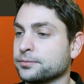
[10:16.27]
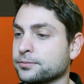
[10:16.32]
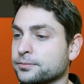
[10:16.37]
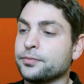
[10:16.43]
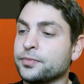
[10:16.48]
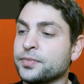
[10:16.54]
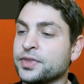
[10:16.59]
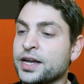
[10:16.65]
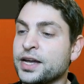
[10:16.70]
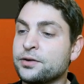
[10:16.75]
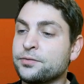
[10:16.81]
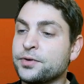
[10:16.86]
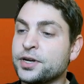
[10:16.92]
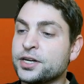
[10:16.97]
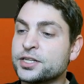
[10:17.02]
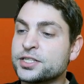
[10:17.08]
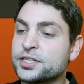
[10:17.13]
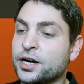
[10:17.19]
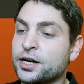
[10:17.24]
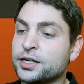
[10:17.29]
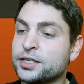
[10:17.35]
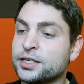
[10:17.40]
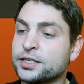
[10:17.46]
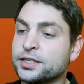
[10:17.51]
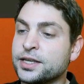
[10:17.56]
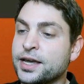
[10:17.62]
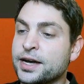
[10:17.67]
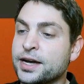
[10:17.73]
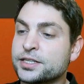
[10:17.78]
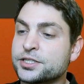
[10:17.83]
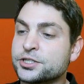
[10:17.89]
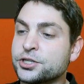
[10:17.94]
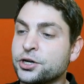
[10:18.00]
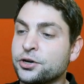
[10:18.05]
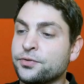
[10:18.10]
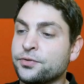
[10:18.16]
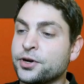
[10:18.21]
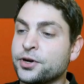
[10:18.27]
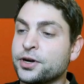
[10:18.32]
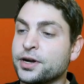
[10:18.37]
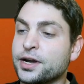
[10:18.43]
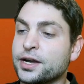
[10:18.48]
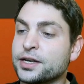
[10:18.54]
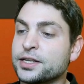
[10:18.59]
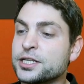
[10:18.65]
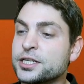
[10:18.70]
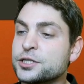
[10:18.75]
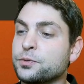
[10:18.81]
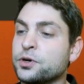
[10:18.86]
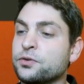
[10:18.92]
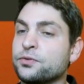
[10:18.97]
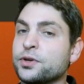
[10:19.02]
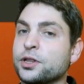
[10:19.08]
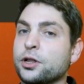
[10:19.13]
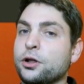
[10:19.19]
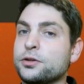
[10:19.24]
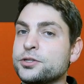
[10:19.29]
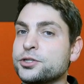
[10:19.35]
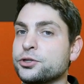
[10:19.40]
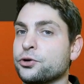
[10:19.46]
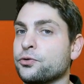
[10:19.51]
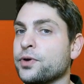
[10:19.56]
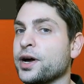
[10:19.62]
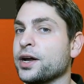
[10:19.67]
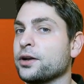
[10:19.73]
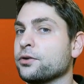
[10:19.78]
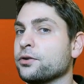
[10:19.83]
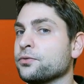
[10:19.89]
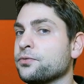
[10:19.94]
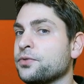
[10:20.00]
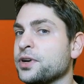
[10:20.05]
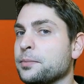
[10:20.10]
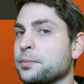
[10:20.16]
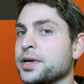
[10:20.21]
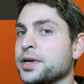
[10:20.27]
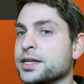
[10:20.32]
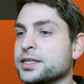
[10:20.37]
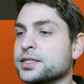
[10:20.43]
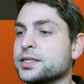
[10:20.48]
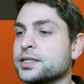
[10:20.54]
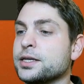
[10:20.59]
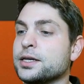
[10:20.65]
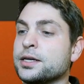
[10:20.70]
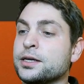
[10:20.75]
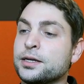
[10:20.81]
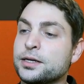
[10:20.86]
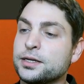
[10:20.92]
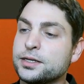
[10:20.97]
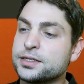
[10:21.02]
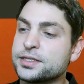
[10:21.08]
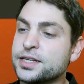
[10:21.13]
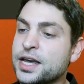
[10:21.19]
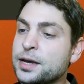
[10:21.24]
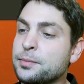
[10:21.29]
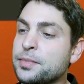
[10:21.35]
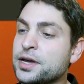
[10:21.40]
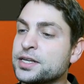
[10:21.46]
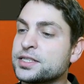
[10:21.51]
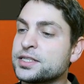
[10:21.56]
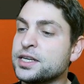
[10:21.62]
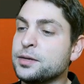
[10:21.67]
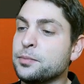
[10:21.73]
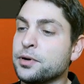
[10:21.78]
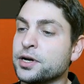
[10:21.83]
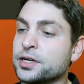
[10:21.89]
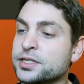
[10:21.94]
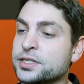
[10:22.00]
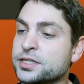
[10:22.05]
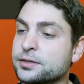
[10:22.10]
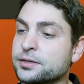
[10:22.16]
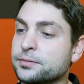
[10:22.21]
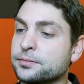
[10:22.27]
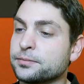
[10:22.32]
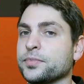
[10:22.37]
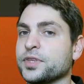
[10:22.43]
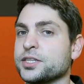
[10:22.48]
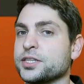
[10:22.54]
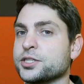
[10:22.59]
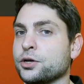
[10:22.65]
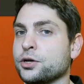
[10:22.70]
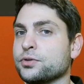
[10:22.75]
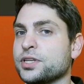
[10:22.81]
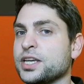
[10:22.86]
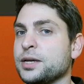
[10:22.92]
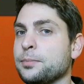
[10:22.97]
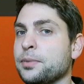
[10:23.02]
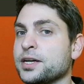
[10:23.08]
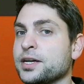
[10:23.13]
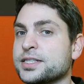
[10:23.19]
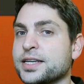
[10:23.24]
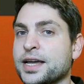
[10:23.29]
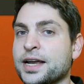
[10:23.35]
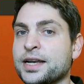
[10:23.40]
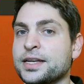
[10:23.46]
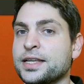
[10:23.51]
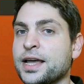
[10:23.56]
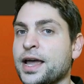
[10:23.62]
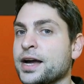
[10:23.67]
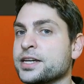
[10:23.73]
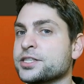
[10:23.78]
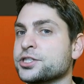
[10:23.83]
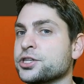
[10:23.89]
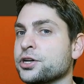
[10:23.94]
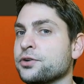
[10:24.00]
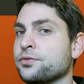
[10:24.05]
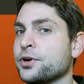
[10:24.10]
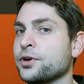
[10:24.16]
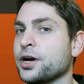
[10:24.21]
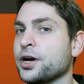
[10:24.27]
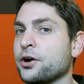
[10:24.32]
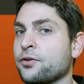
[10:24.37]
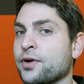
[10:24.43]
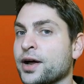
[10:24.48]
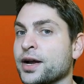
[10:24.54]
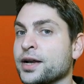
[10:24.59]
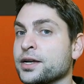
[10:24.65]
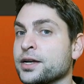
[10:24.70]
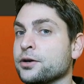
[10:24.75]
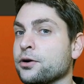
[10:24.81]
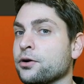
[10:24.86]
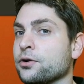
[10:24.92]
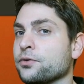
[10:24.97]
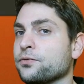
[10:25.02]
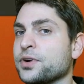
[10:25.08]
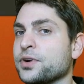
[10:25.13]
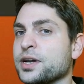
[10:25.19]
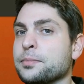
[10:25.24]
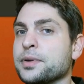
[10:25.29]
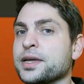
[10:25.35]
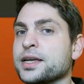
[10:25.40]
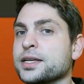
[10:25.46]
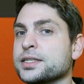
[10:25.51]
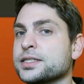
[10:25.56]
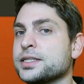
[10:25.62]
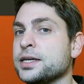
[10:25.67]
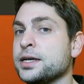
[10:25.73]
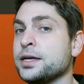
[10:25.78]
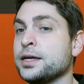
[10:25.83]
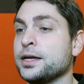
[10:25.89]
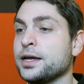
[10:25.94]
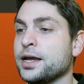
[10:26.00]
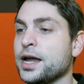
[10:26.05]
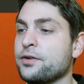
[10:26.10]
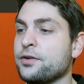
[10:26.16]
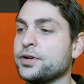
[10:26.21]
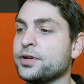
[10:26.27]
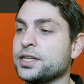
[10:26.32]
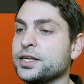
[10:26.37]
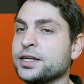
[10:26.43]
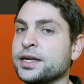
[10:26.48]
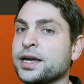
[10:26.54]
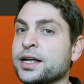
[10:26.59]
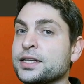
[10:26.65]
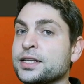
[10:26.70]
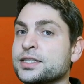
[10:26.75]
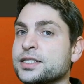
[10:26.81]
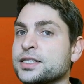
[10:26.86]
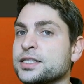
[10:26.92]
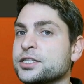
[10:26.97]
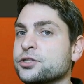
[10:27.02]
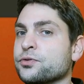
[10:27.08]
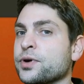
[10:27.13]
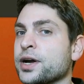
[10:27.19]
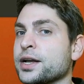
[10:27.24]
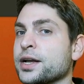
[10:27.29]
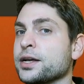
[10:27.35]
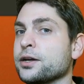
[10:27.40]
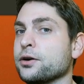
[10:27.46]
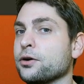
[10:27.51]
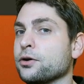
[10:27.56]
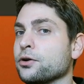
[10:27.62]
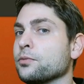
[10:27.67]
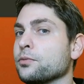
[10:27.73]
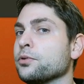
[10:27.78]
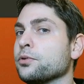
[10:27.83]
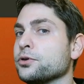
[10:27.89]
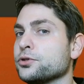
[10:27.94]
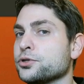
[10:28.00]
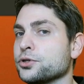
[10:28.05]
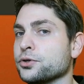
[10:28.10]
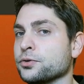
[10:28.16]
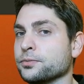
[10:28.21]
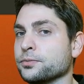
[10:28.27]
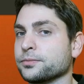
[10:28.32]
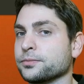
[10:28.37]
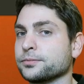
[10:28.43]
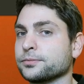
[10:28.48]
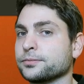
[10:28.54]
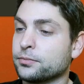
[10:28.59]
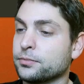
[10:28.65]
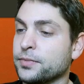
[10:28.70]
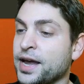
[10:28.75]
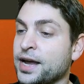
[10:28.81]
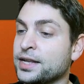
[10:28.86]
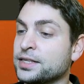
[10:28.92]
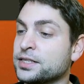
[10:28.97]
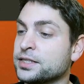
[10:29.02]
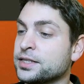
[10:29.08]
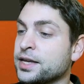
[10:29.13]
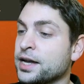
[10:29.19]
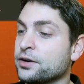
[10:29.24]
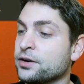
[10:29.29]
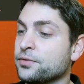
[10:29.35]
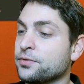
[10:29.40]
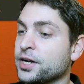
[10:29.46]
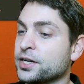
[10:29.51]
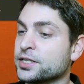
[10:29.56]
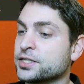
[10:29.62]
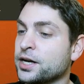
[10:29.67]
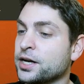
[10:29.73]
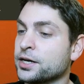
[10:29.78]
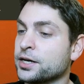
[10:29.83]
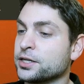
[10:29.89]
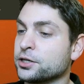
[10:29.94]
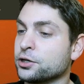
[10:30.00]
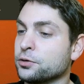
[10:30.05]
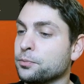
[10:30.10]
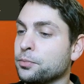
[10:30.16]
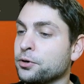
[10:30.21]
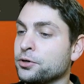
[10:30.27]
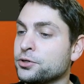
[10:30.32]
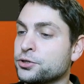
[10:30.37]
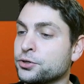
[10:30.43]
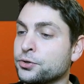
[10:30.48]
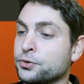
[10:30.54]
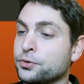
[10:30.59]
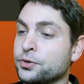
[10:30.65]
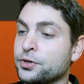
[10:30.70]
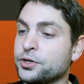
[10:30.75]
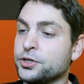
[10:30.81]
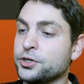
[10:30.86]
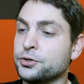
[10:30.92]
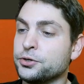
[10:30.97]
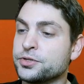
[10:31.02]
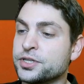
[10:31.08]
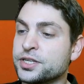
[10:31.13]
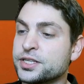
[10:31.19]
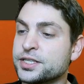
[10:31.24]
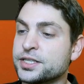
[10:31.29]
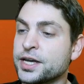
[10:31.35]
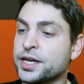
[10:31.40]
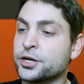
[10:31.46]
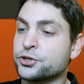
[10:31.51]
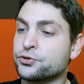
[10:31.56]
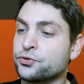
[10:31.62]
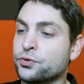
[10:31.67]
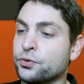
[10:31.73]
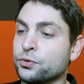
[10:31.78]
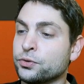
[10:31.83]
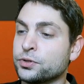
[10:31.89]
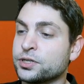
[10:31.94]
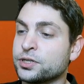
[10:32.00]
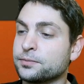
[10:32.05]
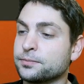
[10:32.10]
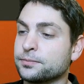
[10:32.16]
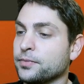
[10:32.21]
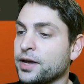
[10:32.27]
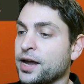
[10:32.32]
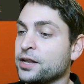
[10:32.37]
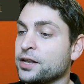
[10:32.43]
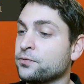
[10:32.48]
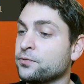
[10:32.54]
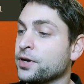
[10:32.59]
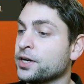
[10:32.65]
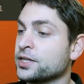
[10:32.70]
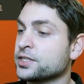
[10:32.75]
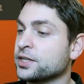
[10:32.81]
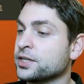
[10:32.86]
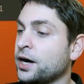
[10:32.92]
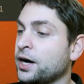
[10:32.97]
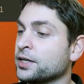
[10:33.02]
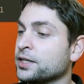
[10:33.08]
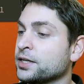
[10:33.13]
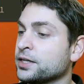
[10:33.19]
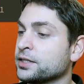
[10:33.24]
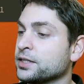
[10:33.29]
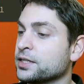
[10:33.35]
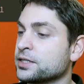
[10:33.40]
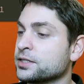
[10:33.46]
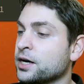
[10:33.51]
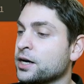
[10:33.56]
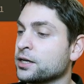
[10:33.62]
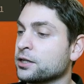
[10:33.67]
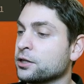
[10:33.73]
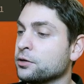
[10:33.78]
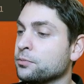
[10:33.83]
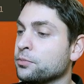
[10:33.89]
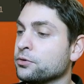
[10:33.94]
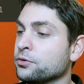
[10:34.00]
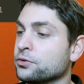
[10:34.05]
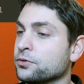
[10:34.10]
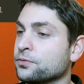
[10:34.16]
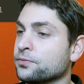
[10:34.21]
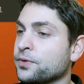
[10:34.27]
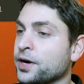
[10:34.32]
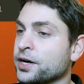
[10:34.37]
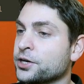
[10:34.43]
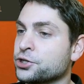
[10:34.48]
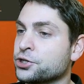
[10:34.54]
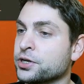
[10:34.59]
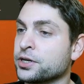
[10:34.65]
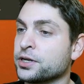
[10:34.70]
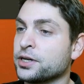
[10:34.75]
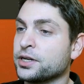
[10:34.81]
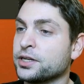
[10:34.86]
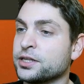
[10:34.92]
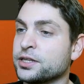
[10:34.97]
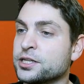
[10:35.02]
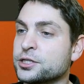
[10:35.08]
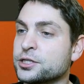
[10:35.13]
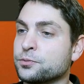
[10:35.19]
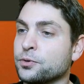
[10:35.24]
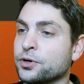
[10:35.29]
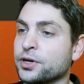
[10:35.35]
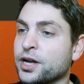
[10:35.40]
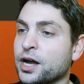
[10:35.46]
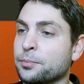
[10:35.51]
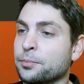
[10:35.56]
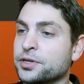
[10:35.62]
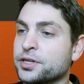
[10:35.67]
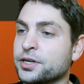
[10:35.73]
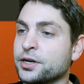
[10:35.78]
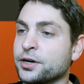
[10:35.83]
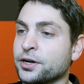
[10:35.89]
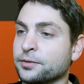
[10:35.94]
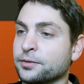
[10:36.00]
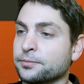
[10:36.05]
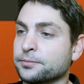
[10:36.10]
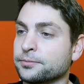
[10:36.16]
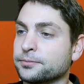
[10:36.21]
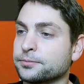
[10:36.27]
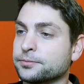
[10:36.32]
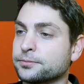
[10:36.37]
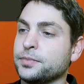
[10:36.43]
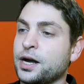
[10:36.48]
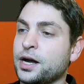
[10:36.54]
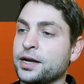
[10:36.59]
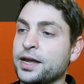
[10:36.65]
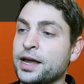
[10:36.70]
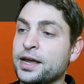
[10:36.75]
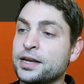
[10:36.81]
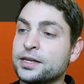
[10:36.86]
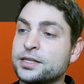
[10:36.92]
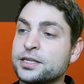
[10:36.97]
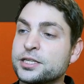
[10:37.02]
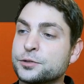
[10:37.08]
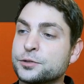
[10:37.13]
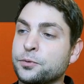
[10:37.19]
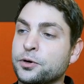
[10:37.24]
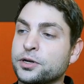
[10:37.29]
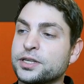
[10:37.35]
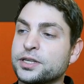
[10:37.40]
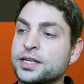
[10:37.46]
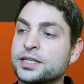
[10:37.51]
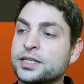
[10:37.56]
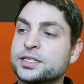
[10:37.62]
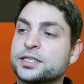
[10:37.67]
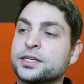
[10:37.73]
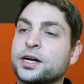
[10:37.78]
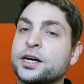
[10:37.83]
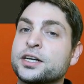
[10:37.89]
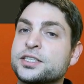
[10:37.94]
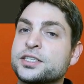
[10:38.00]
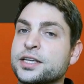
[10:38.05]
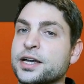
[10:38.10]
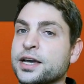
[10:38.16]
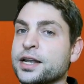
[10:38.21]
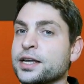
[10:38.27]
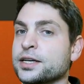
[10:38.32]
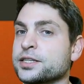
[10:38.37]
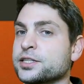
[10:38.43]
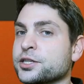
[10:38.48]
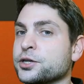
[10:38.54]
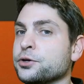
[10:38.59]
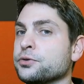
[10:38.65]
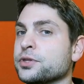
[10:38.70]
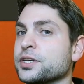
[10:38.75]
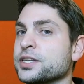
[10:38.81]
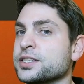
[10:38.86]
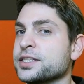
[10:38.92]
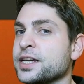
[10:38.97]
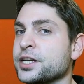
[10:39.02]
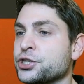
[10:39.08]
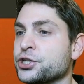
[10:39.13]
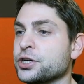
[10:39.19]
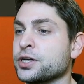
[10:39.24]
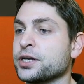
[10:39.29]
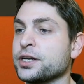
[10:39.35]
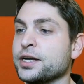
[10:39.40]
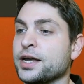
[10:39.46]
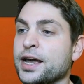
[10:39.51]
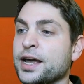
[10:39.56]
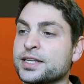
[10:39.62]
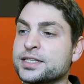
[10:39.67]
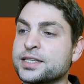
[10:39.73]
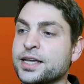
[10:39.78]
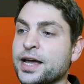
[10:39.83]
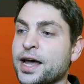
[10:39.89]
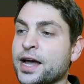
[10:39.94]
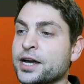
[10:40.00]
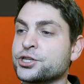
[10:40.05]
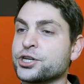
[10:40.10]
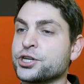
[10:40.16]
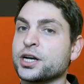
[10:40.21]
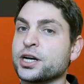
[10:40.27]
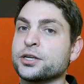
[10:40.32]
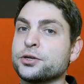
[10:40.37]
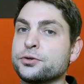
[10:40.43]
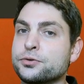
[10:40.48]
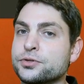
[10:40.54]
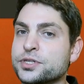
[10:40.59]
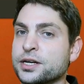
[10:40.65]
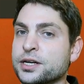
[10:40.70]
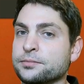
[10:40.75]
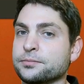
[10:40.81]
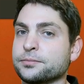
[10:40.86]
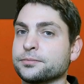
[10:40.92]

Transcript: Then we are starting the X server, and this one will also run on FreeBSD, same as D-Bus. So D-Bus and the X server are running on FreeBSD, everything else is running on Ubuntu. And then we are starting Ubuntu using chroot, and we are starting the start Lubuntu function, this one up here. Again, this one then starts the LXQT session as the agile user.